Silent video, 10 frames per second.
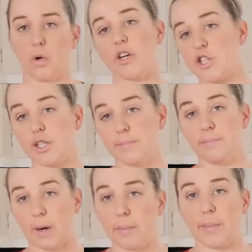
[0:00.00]
or it should
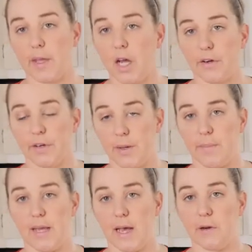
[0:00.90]
probably already
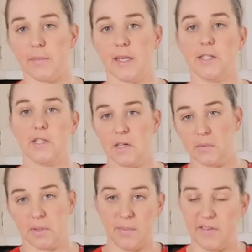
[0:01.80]
be out because you
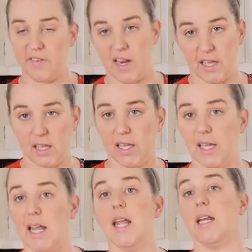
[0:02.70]
don't want to be
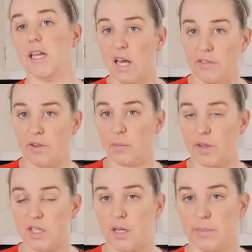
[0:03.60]
finagling in an oven
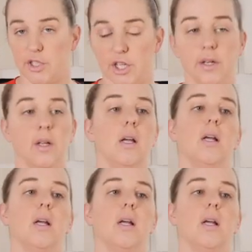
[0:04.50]
with a temperature.